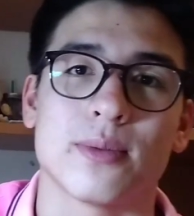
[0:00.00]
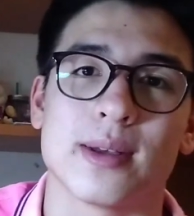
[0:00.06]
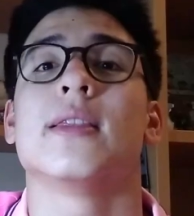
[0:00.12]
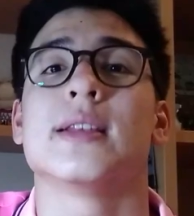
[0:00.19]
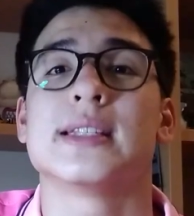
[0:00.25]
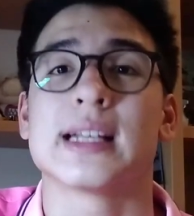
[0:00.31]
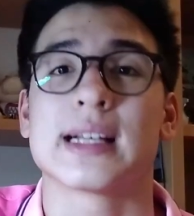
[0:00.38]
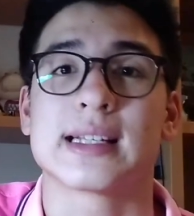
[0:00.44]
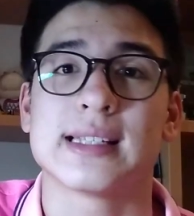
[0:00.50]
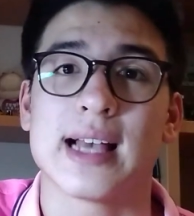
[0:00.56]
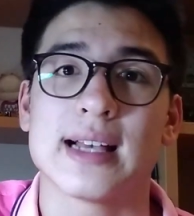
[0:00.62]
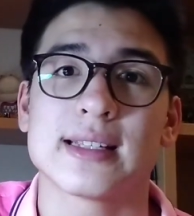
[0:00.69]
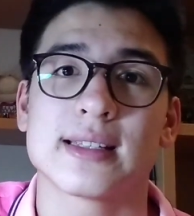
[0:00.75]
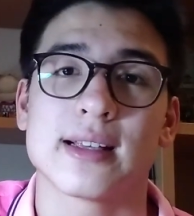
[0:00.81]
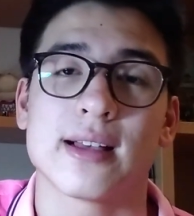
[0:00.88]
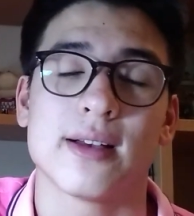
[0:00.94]
in the
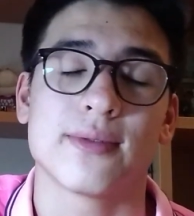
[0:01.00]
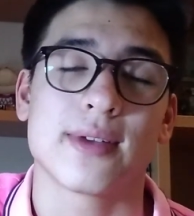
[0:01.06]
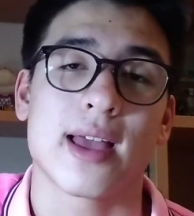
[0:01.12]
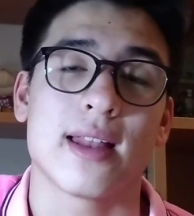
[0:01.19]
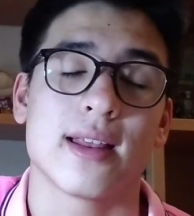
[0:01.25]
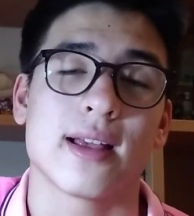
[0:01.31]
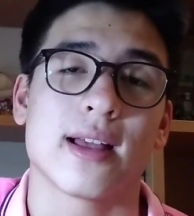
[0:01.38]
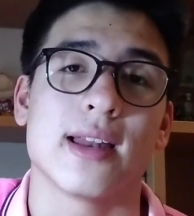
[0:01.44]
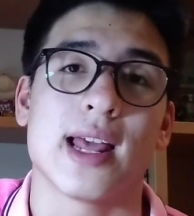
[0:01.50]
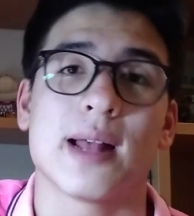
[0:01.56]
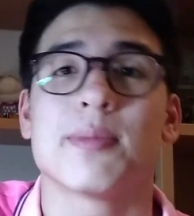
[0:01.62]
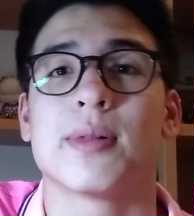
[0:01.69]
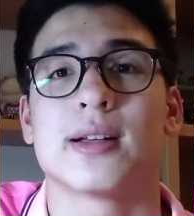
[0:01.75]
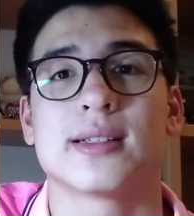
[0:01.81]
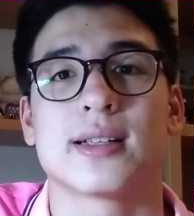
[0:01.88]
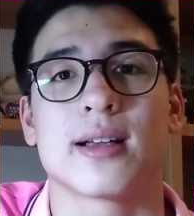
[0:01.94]
success of getting an A+ in
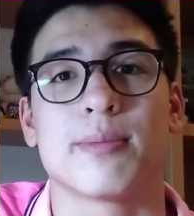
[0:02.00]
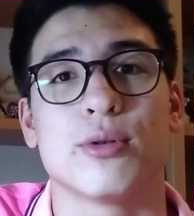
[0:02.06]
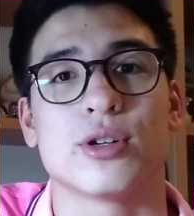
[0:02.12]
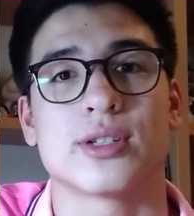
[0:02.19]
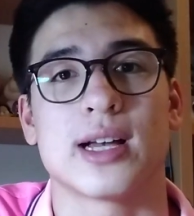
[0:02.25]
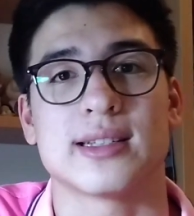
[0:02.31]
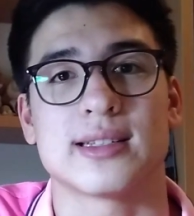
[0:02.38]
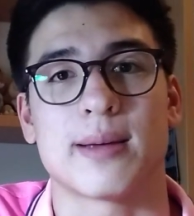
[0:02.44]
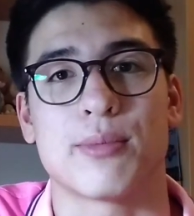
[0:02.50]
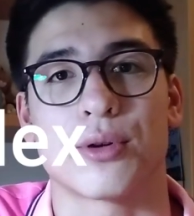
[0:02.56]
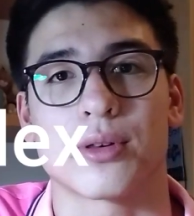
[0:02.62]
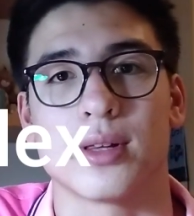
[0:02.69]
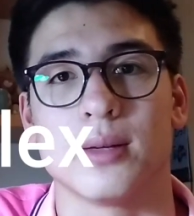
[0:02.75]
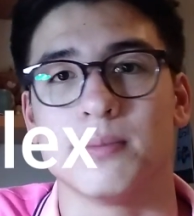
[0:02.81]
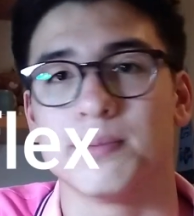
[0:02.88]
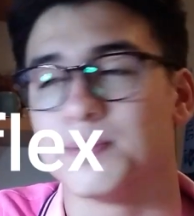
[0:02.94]
computer science at
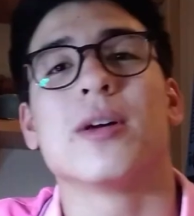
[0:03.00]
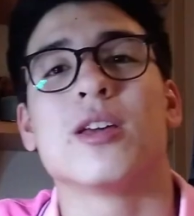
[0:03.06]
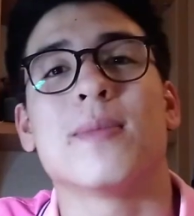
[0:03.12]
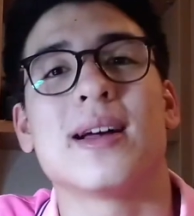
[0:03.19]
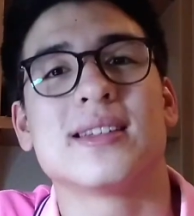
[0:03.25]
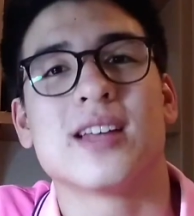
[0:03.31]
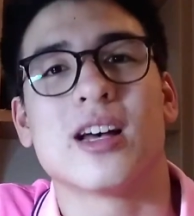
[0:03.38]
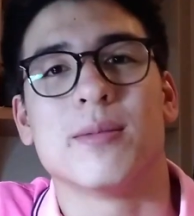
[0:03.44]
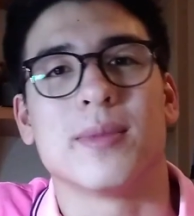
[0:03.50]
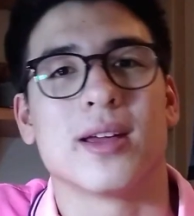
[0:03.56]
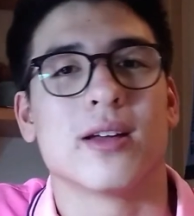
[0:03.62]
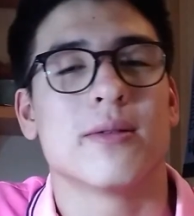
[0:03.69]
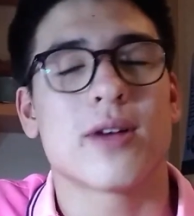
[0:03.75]
Berkeley. But you might tell me,